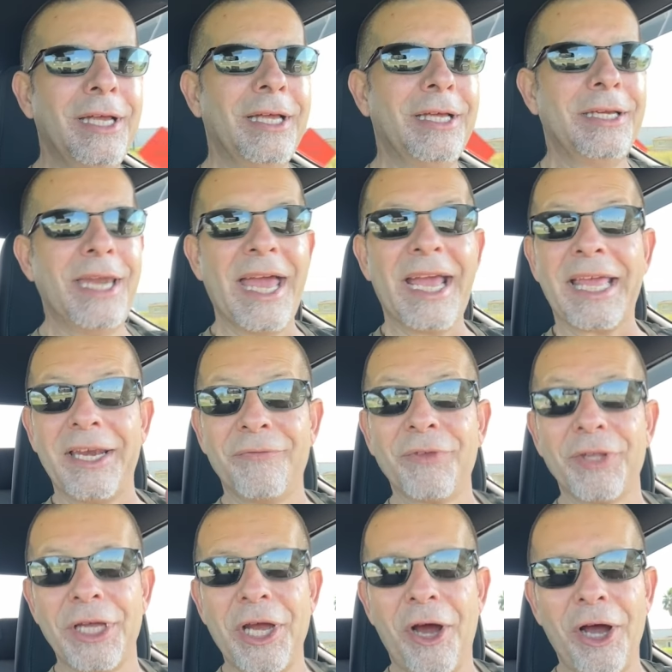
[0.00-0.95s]

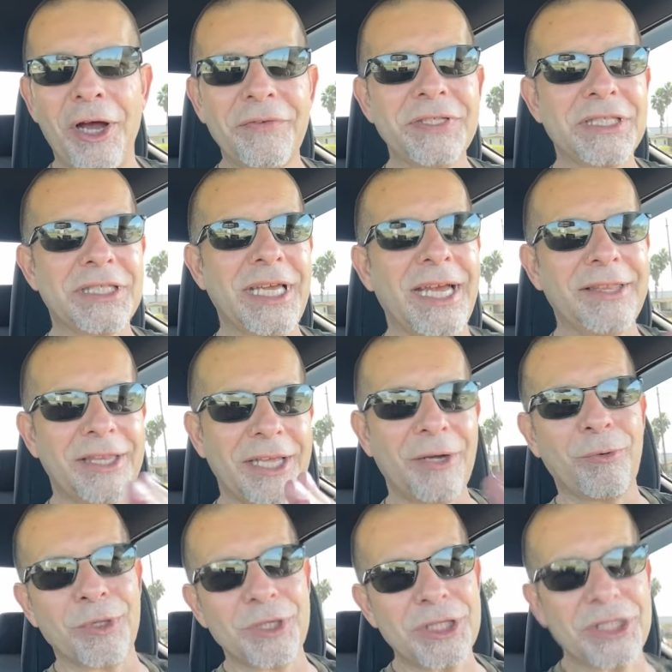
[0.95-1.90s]
negatively offset. They
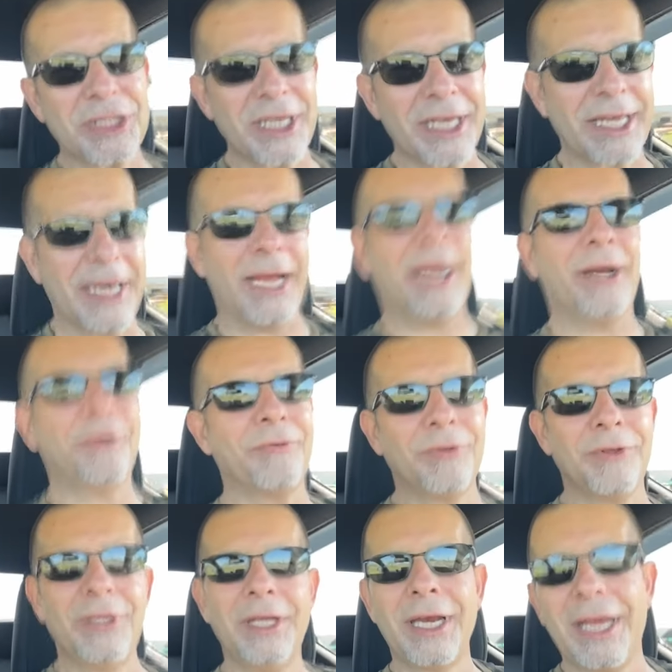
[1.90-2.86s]
were sticking out.
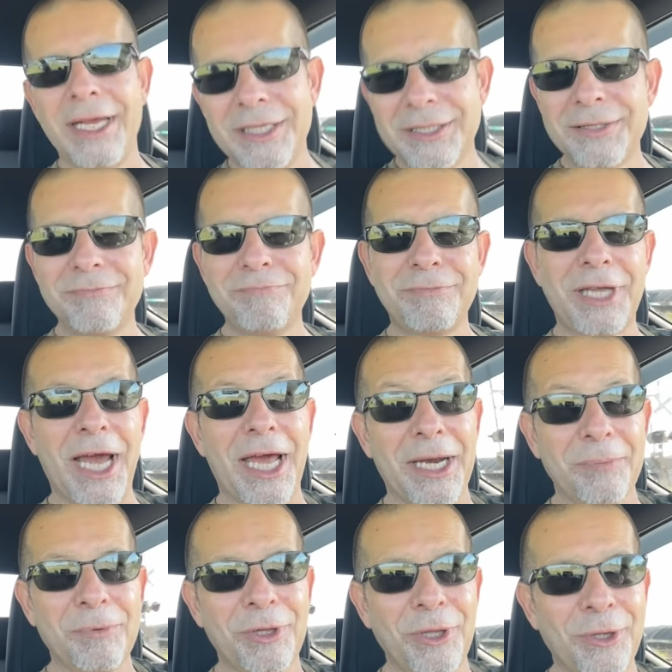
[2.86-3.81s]
And then I got
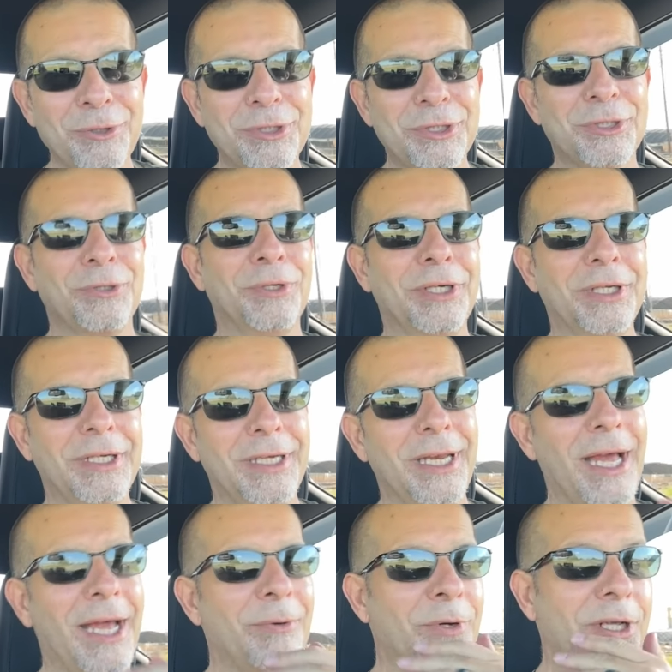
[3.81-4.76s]
up close to it and
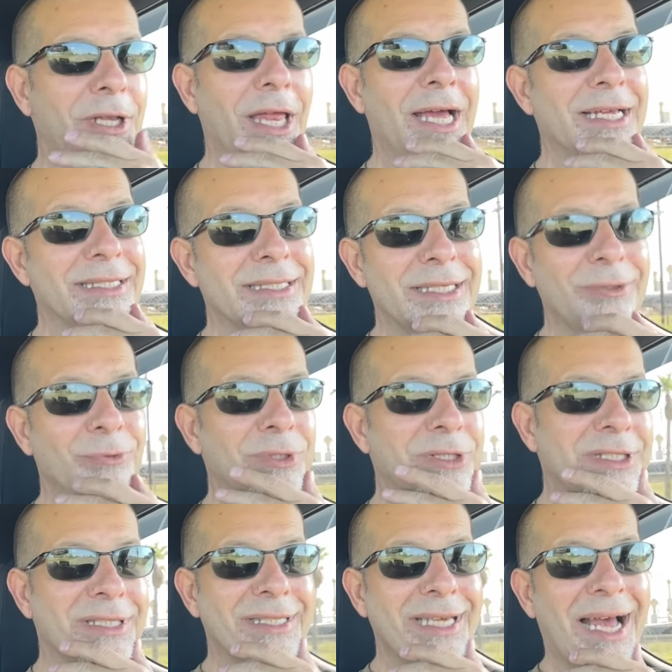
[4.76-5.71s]
I realized it
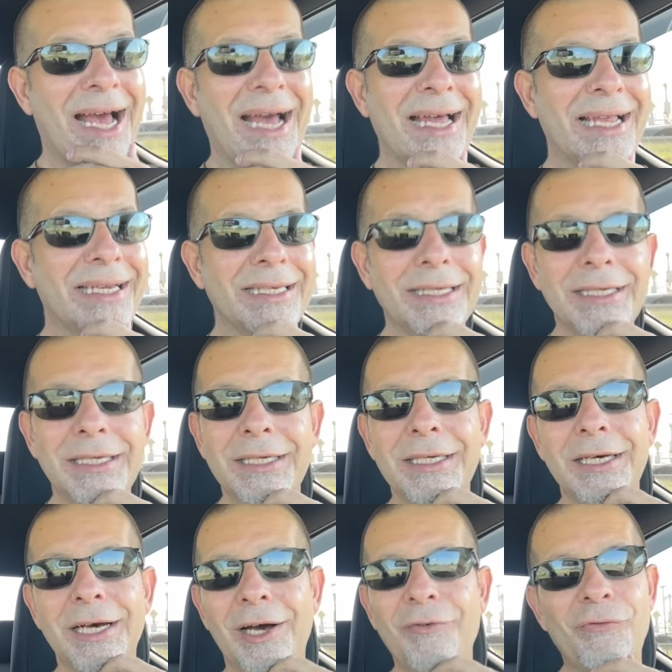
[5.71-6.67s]
was not
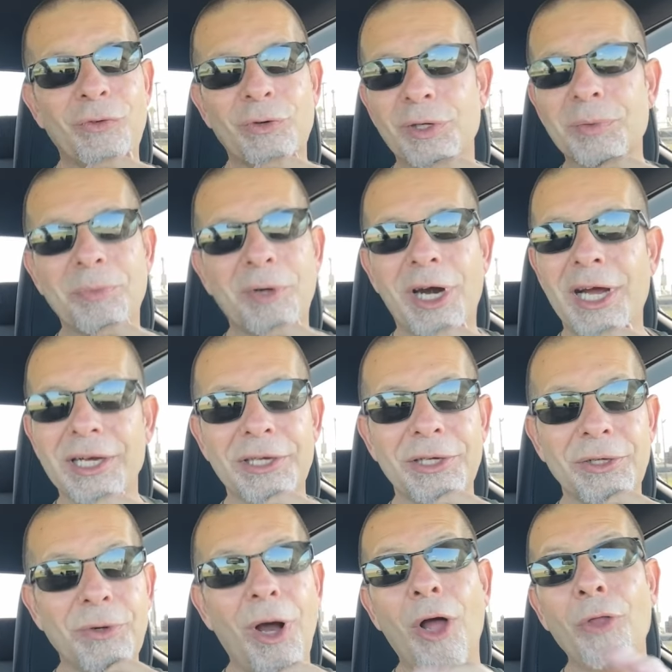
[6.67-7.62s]
a Ford
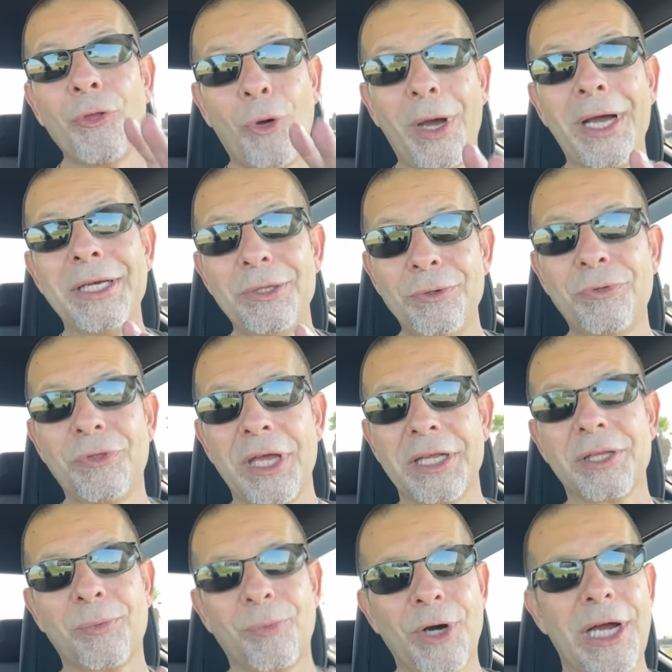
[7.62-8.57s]
Bronco. Although I do
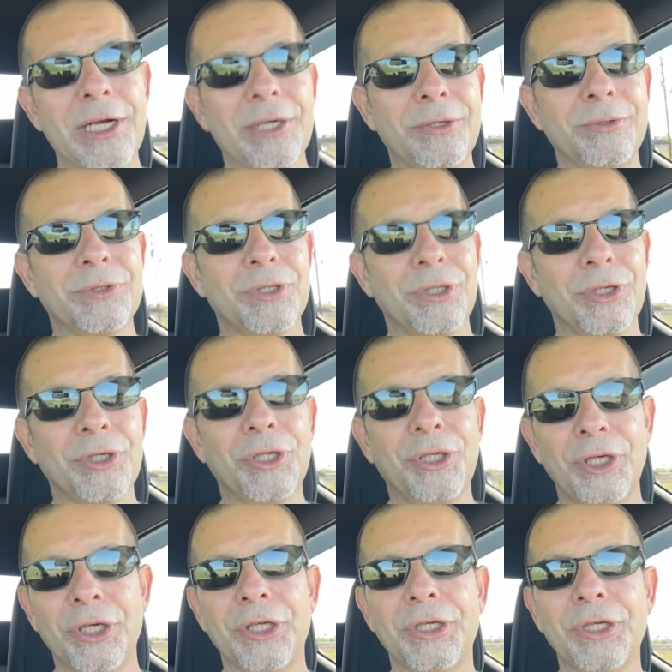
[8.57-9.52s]
think the Broncos look
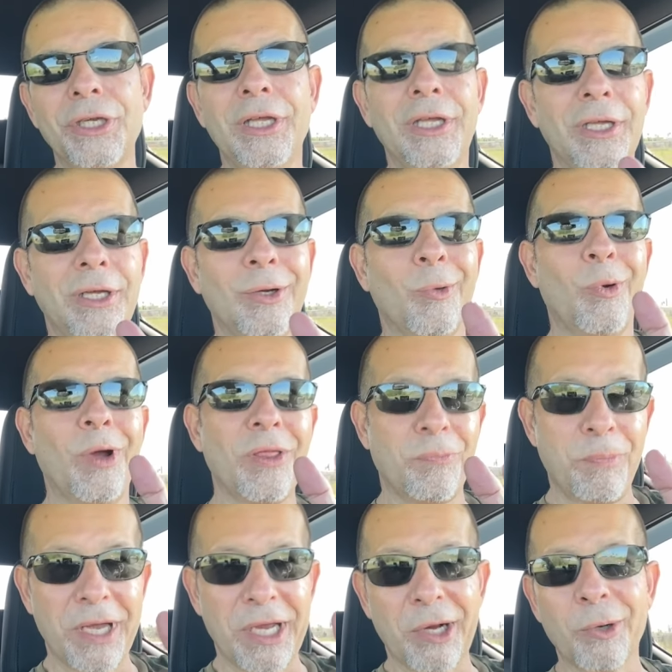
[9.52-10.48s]
good
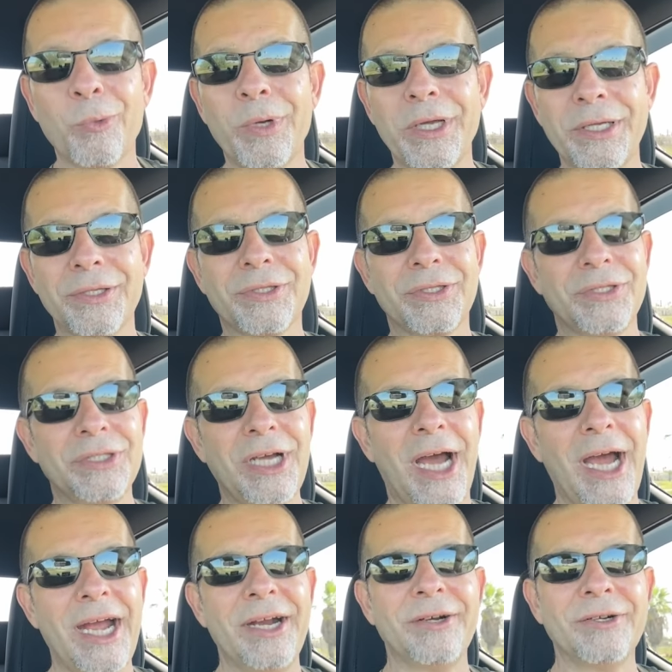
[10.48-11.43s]
with bigger wheels and
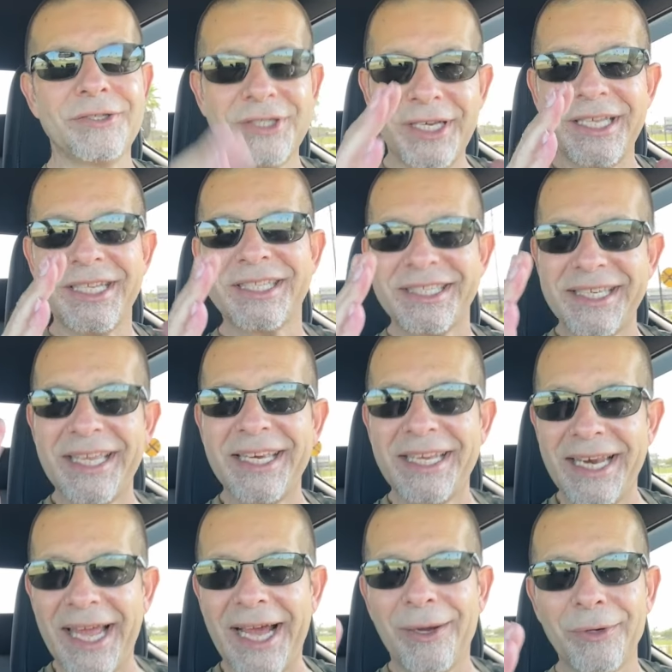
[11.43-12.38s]
tires and
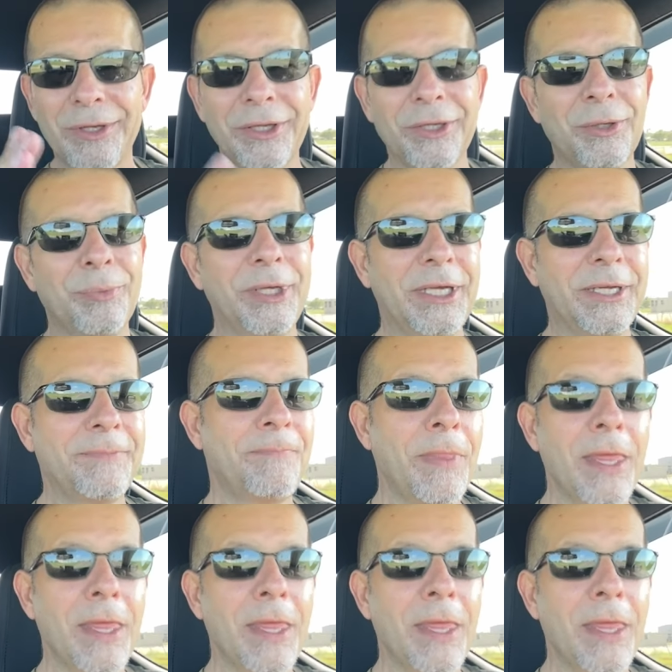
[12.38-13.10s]
extended out a little bit.